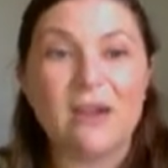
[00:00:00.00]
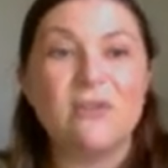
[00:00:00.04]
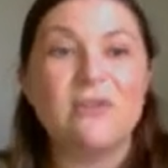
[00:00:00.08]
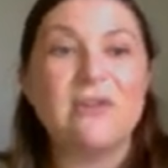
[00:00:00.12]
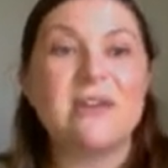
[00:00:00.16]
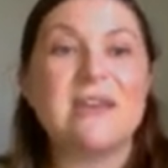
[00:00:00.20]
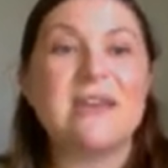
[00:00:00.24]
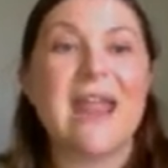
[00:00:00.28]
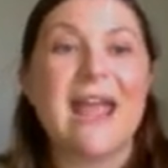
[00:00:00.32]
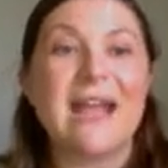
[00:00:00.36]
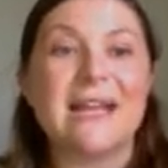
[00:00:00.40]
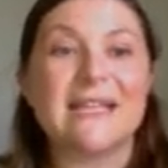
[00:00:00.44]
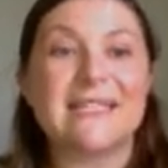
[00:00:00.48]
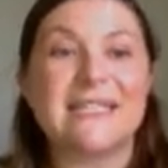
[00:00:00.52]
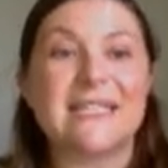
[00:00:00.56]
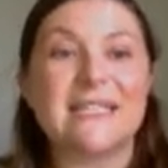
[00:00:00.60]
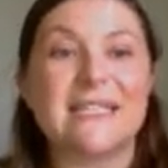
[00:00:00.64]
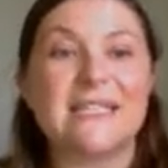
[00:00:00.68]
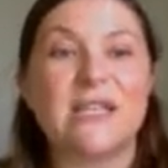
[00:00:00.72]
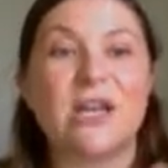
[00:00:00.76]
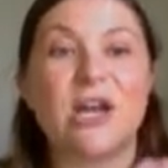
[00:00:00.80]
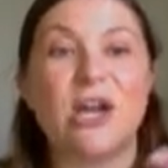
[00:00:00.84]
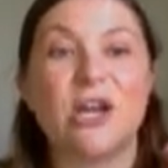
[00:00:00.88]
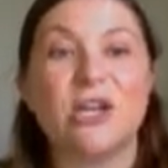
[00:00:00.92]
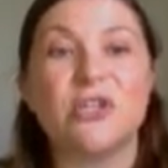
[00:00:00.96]
Next is
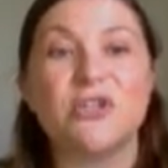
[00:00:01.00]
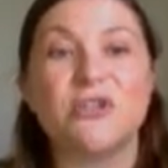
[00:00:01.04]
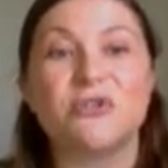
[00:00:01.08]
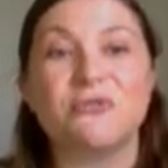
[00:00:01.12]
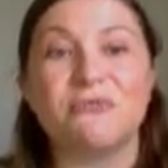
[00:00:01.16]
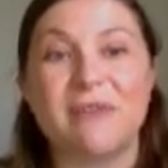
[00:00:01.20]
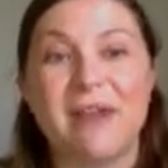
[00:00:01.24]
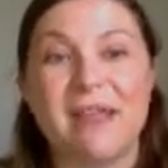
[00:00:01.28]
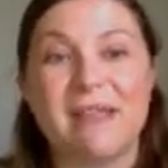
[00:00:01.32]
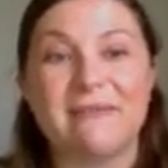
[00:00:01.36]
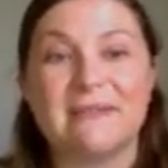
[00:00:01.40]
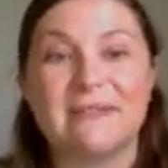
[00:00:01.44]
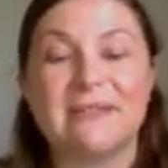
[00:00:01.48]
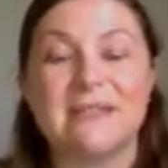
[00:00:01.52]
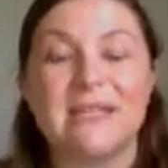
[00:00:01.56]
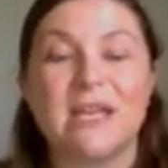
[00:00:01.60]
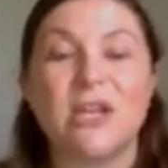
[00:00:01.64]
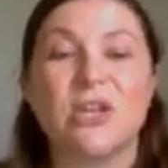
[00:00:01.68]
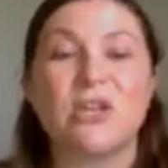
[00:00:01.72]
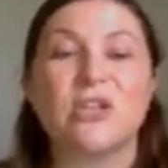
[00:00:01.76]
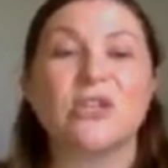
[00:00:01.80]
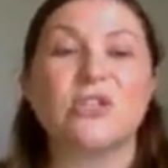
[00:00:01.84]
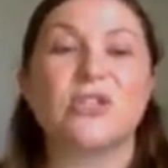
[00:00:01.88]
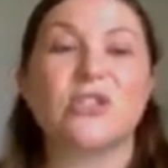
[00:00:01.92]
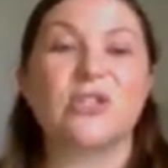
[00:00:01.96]
the hundredths.
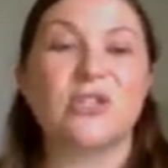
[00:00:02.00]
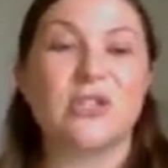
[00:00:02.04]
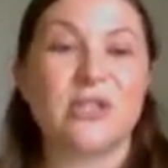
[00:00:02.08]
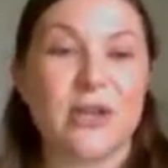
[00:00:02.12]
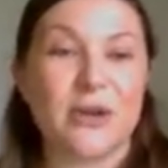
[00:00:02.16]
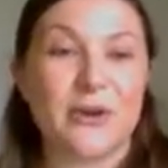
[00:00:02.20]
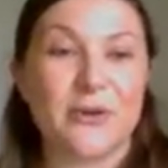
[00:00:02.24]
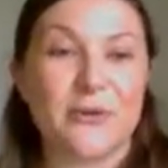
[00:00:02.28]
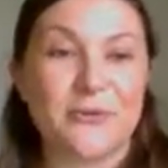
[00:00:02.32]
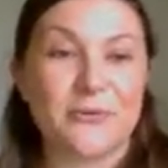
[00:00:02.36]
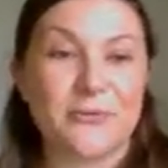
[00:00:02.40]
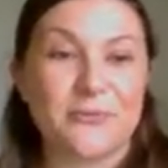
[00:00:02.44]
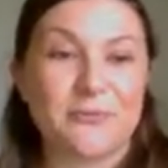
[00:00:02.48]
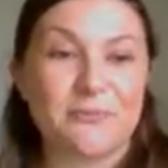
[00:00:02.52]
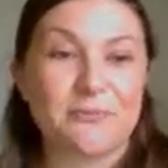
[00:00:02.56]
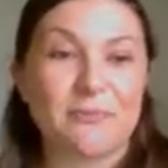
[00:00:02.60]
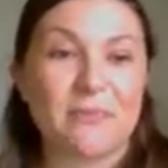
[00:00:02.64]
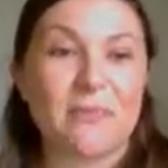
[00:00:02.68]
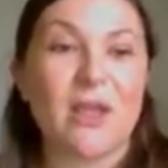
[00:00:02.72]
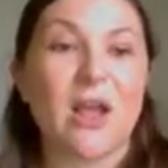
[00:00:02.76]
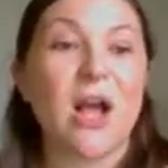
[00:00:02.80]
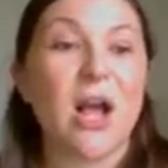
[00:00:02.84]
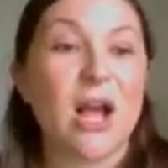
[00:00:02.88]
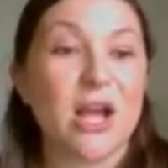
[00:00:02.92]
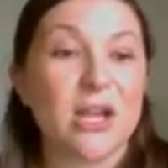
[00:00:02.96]
So
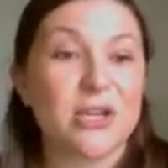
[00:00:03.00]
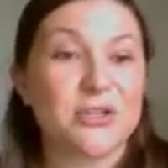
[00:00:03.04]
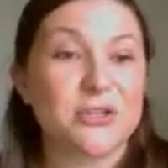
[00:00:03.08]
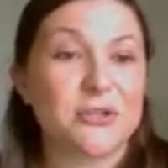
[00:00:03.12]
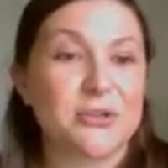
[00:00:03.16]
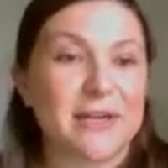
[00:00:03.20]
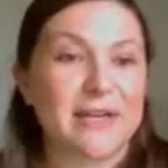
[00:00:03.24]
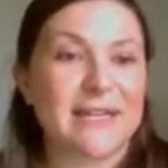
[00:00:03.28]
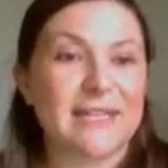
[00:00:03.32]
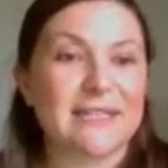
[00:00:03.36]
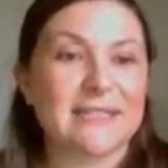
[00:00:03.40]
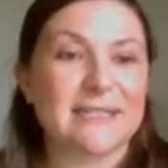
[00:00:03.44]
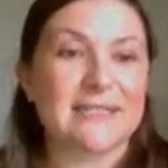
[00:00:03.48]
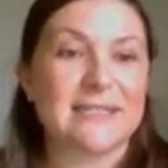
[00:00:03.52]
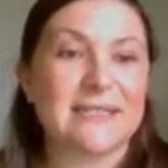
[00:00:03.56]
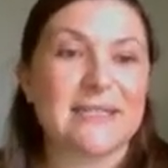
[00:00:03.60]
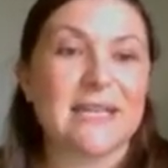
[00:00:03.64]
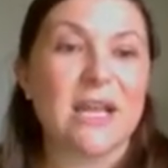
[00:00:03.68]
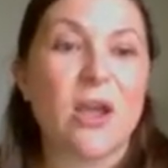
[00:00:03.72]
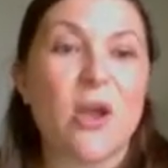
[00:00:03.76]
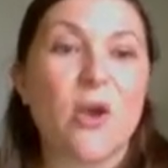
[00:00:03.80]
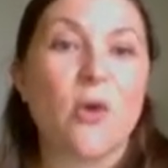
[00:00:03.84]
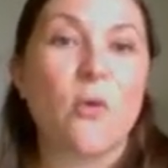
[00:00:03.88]
hundredths.